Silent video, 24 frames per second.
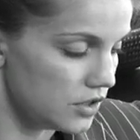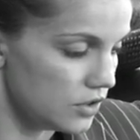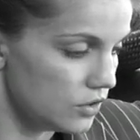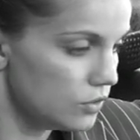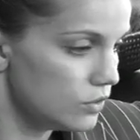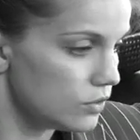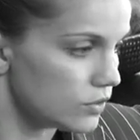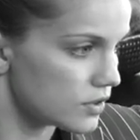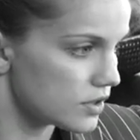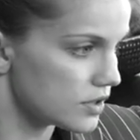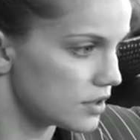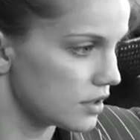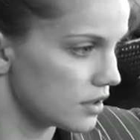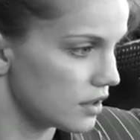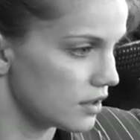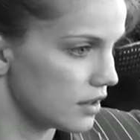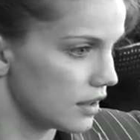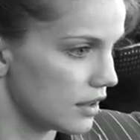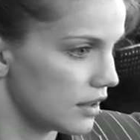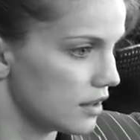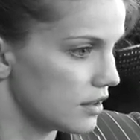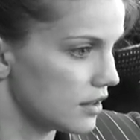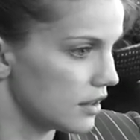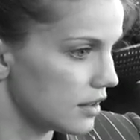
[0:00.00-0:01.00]
use
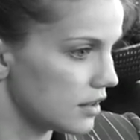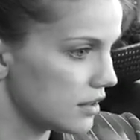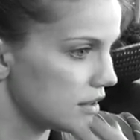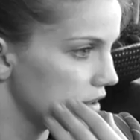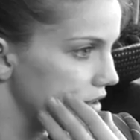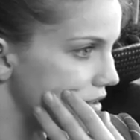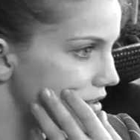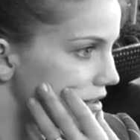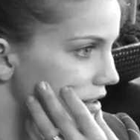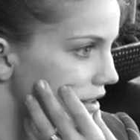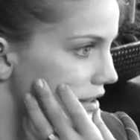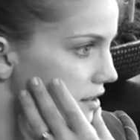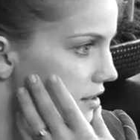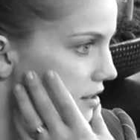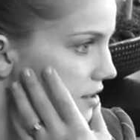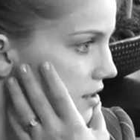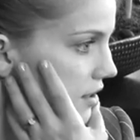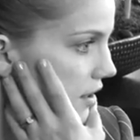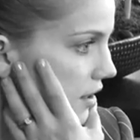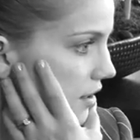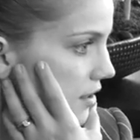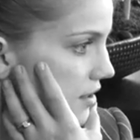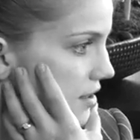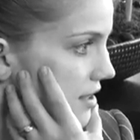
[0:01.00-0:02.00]

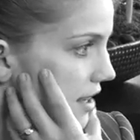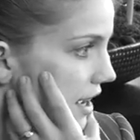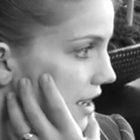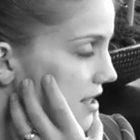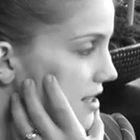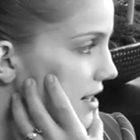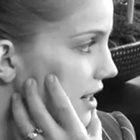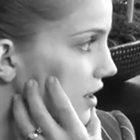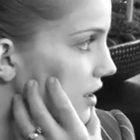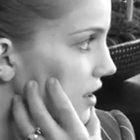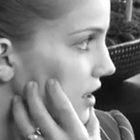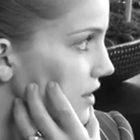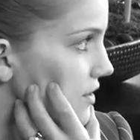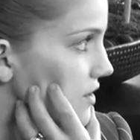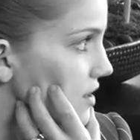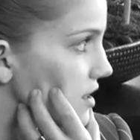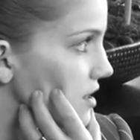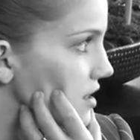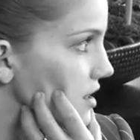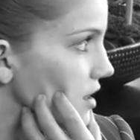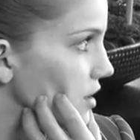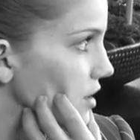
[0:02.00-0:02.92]
that satire gives